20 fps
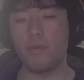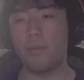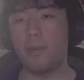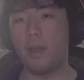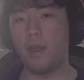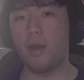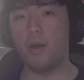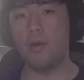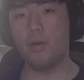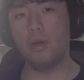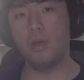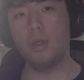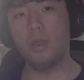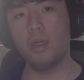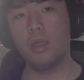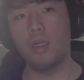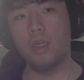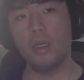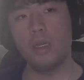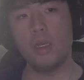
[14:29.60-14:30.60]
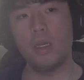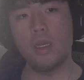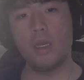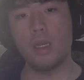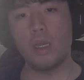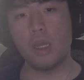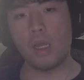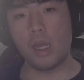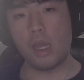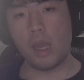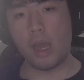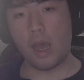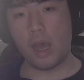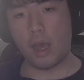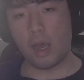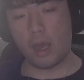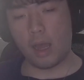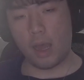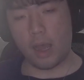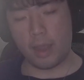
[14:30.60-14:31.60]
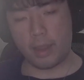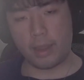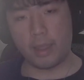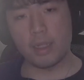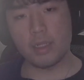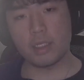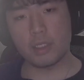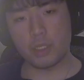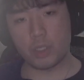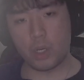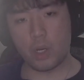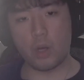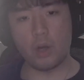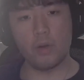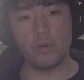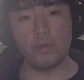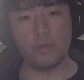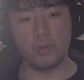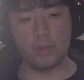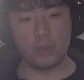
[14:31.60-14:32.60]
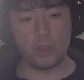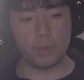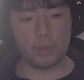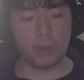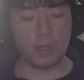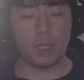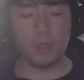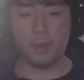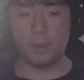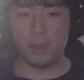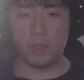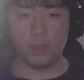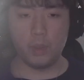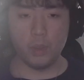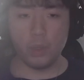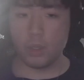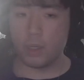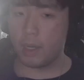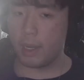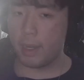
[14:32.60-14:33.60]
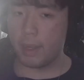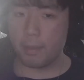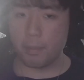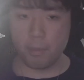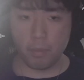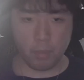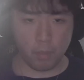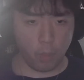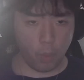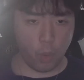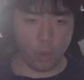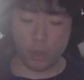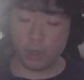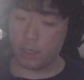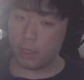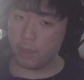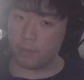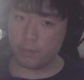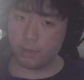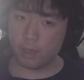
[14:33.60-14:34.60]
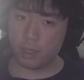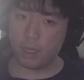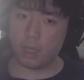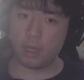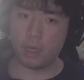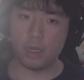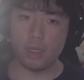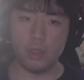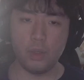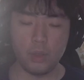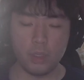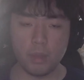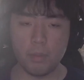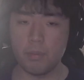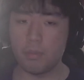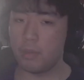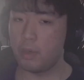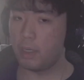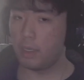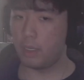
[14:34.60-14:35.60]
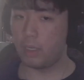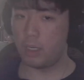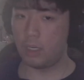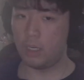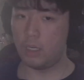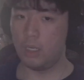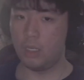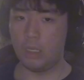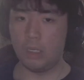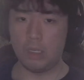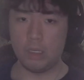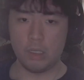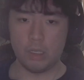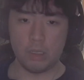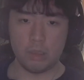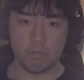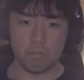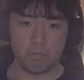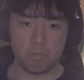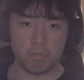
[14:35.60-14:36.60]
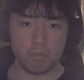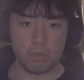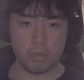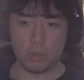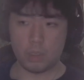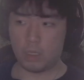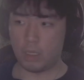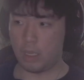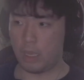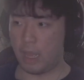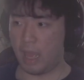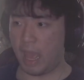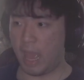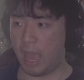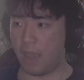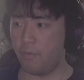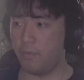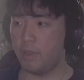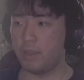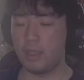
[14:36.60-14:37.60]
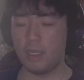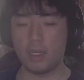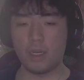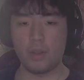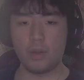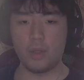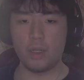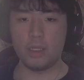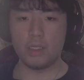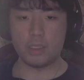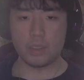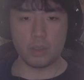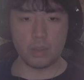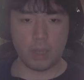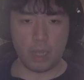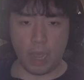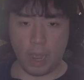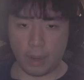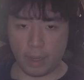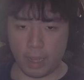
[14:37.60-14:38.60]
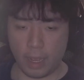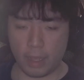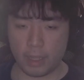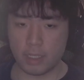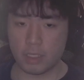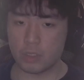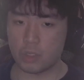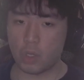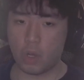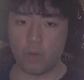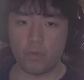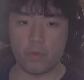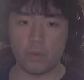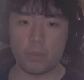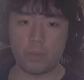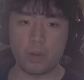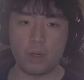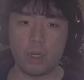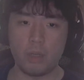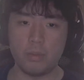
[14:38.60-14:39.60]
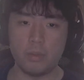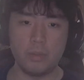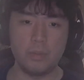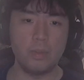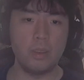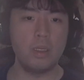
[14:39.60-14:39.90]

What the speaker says: now I can solve your problem, you're getting more than enough client, and you can bring in everything that you need, so I can solve your problem.